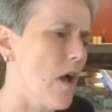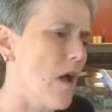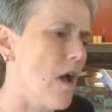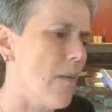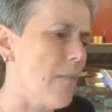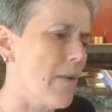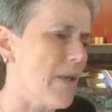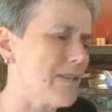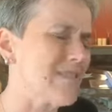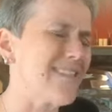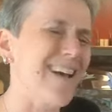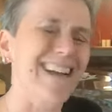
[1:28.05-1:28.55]

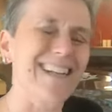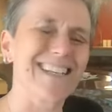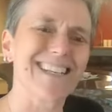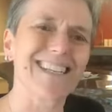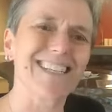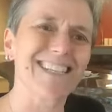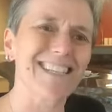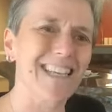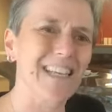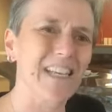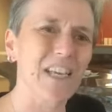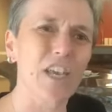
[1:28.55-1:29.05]
Um, it's not a
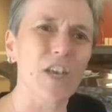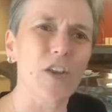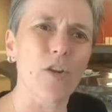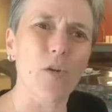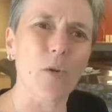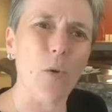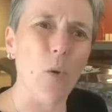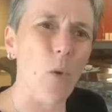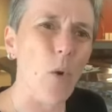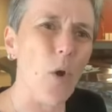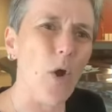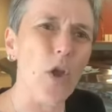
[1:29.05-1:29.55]
sticky
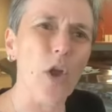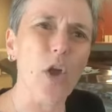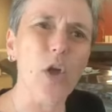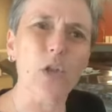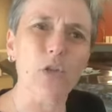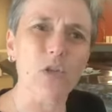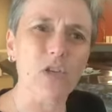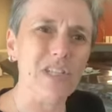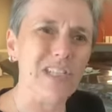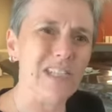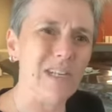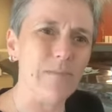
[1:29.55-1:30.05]
or
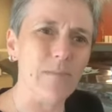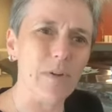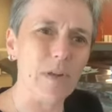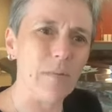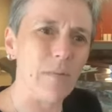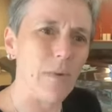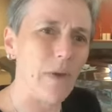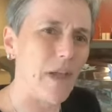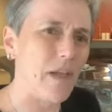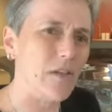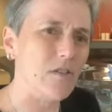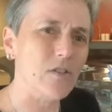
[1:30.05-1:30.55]
oil or
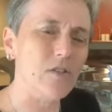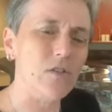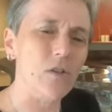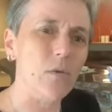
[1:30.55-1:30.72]
slippery base.